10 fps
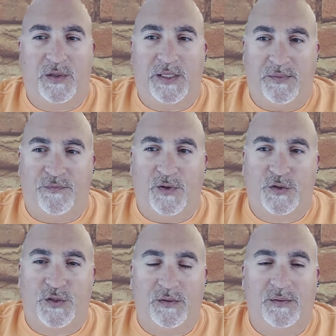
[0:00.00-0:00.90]
Keep
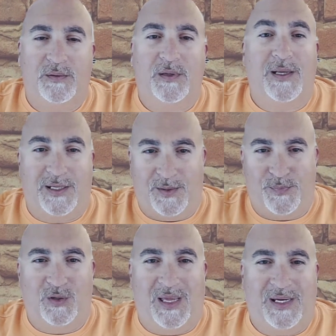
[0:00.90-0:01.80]
fishing and keep
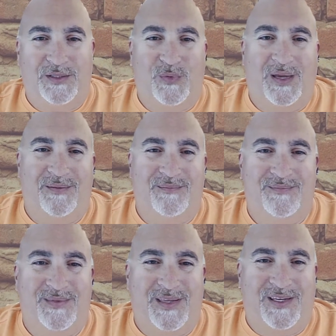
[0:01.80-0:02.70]
your lines wet.
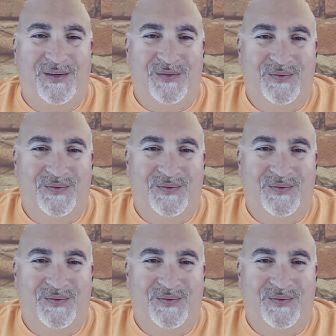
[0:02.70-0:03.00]
Thank you.